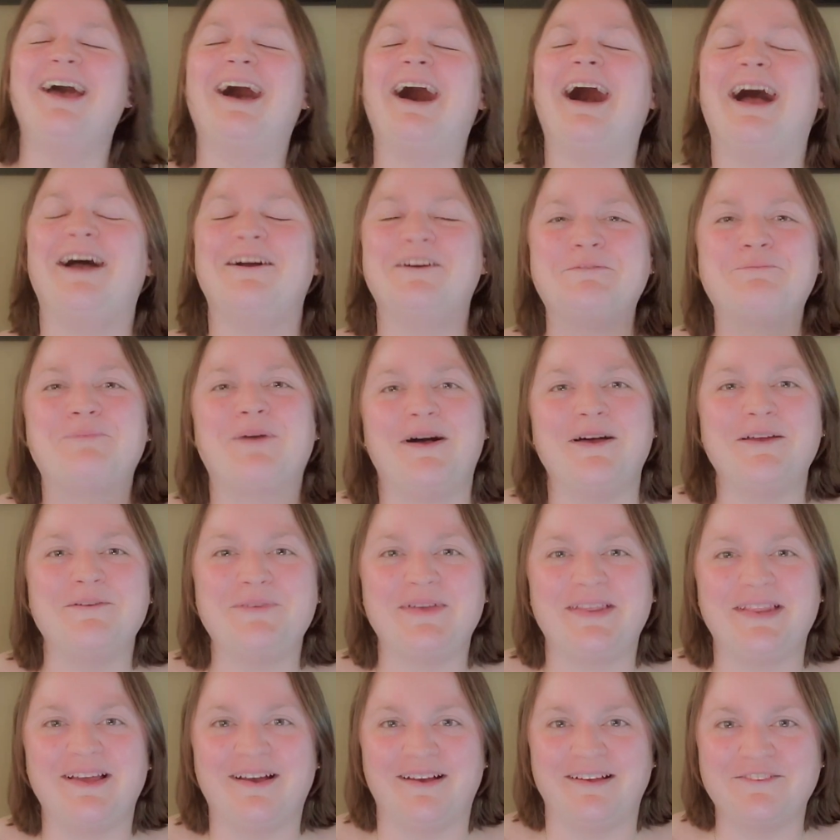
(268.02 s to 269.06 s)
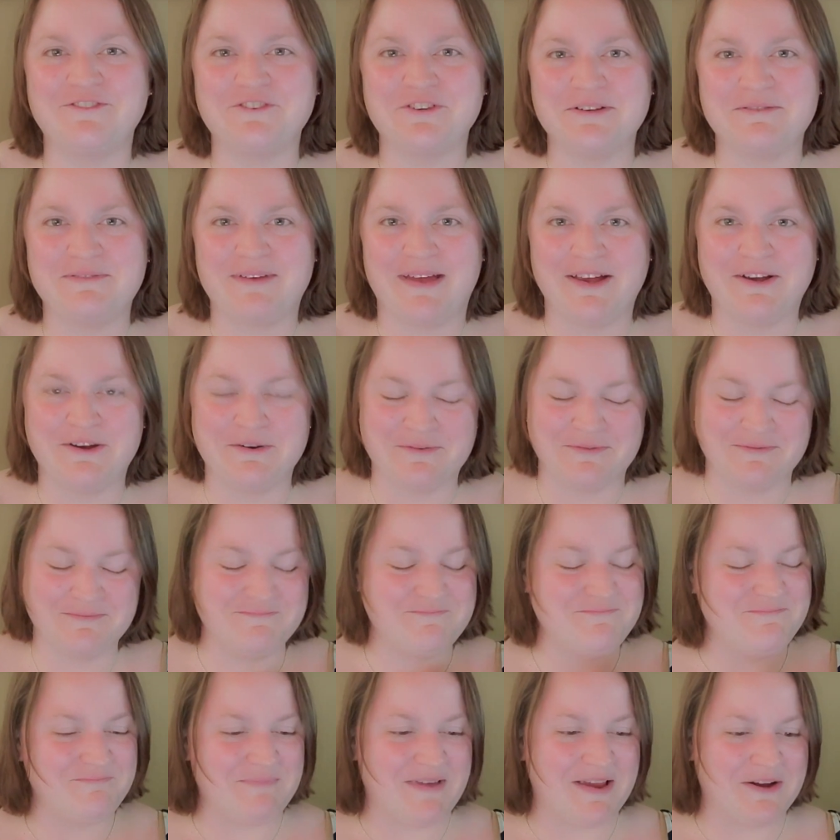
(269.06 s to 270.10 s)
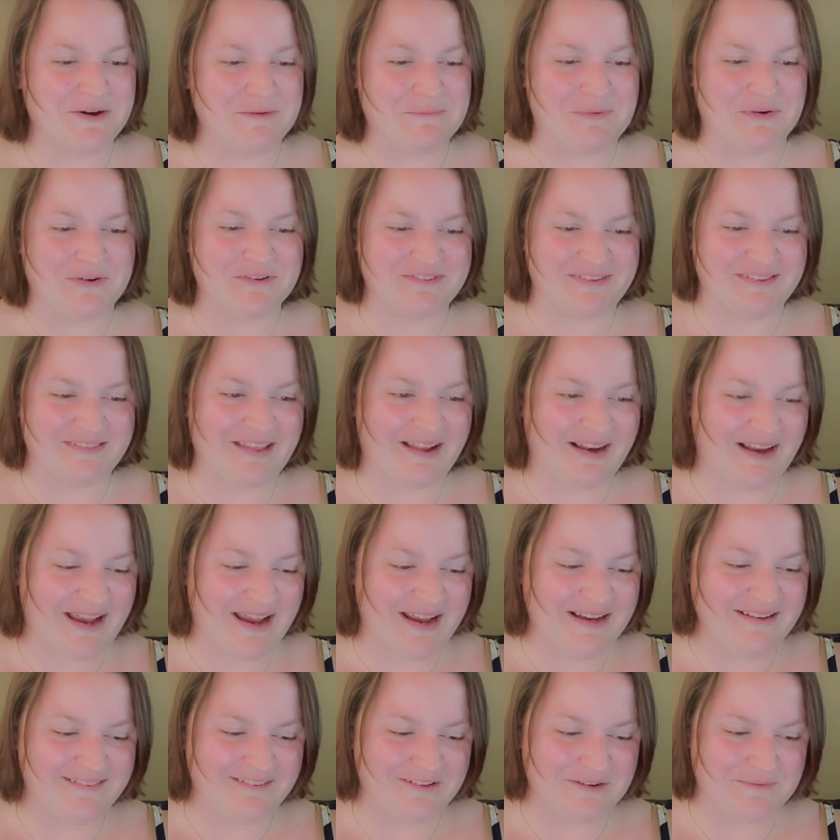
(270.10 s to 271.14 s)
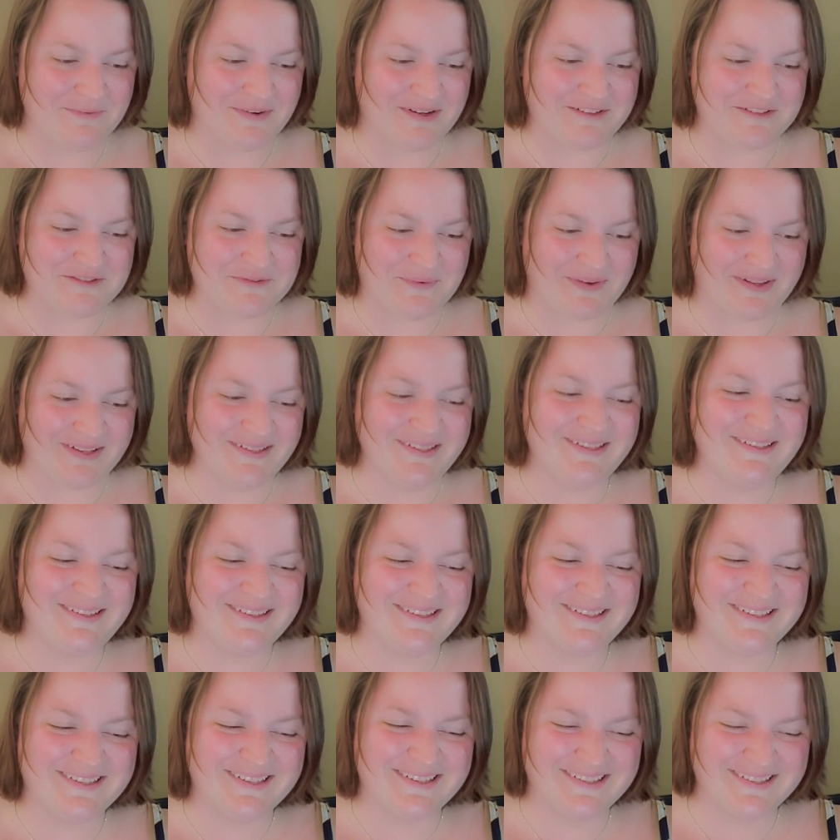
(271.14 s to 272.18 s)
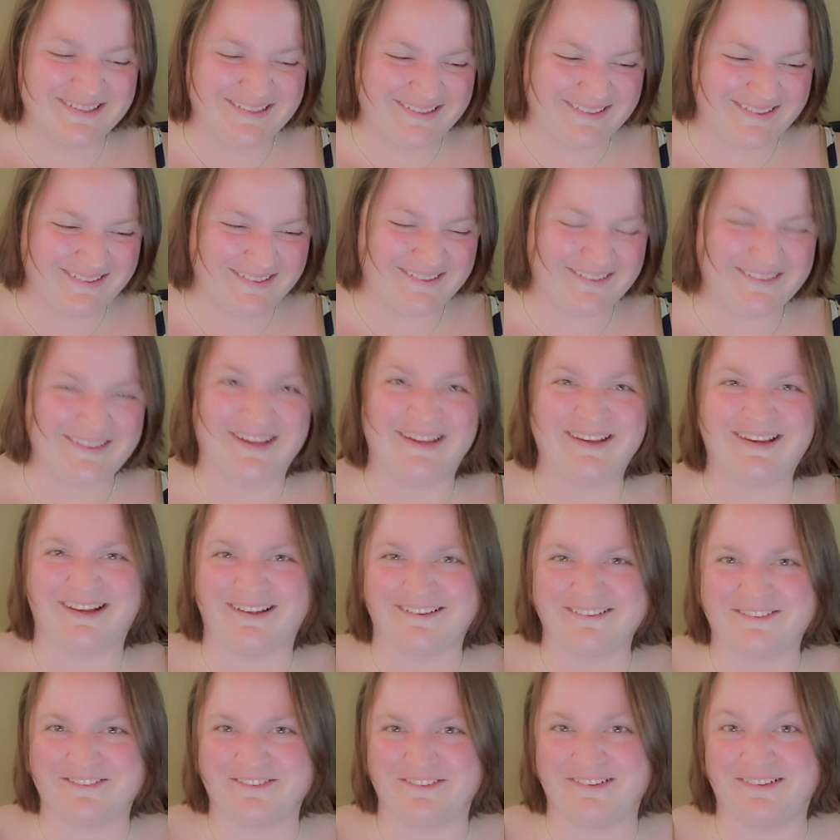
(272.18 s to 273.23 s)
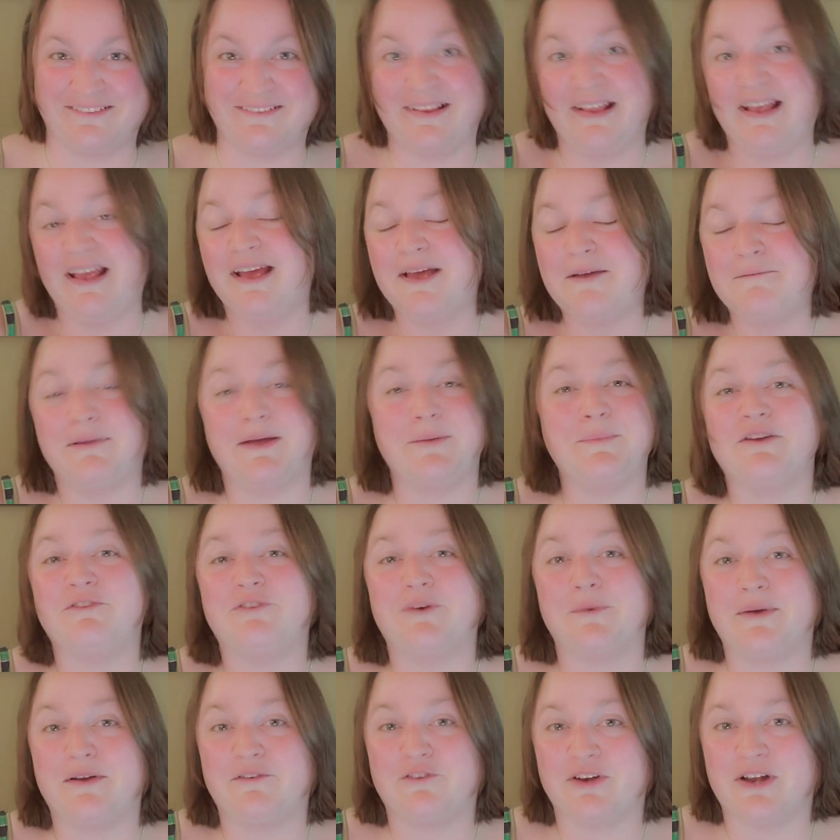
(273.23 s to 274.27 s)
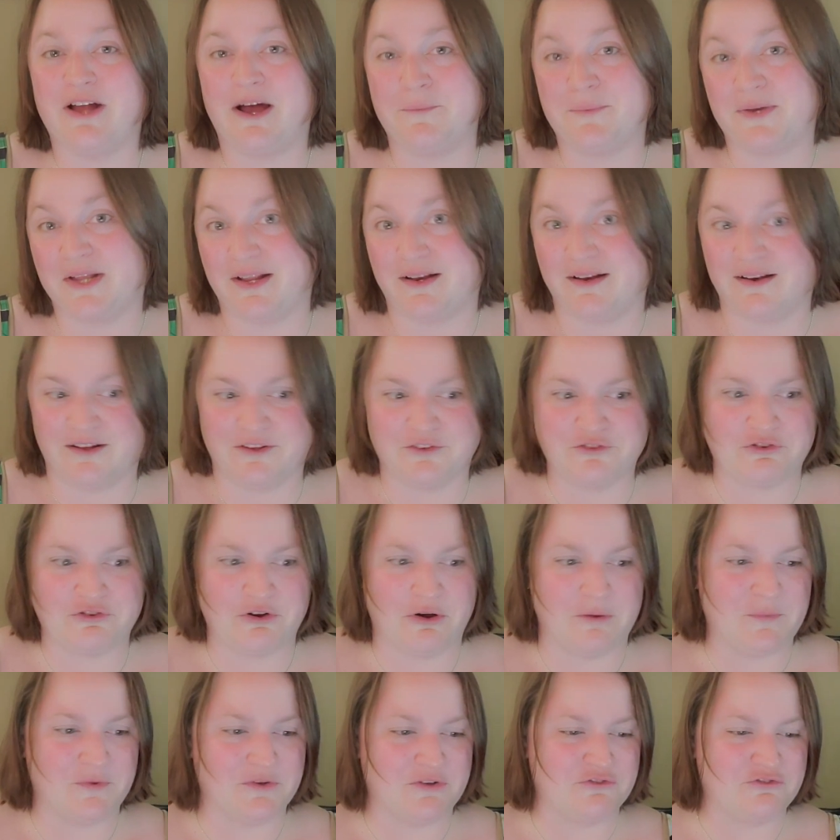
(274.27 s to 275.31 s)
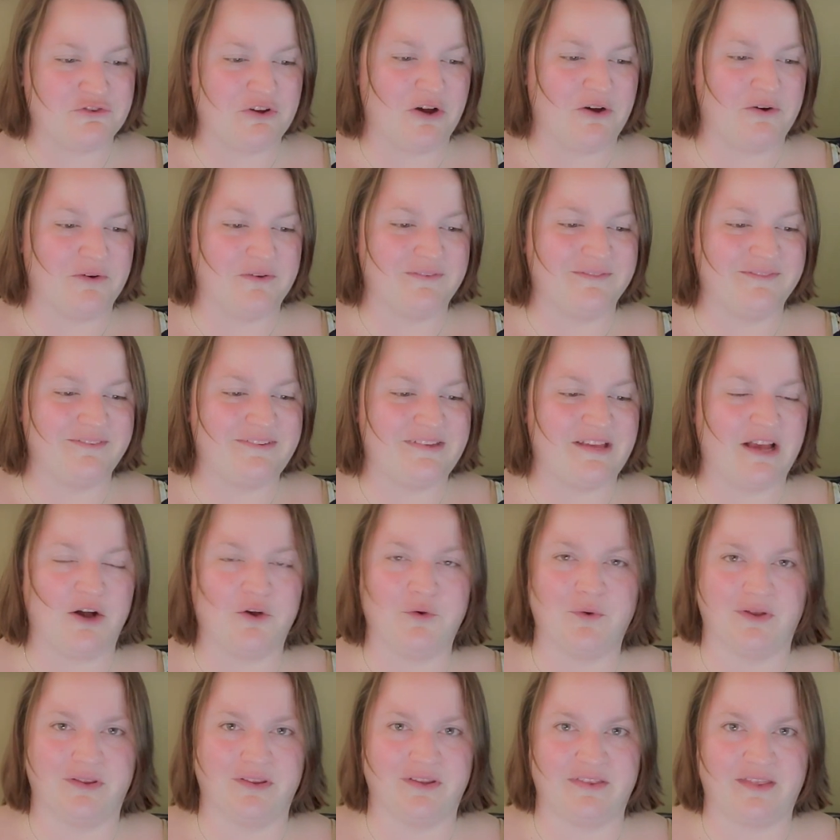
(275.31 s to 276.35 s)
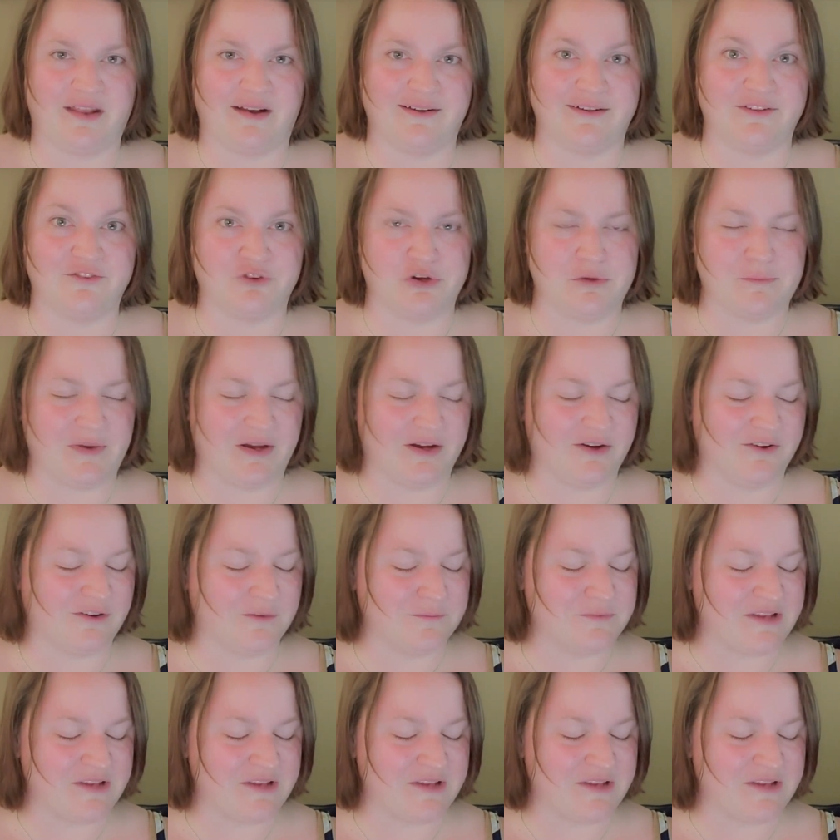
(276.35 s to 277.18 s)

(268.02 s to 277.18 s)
I would probably be the ice cream maker person that I hate so much, but I guess maybe if I'm ever nominated, I'll show up on the show and see how quickly that ice cream maker comes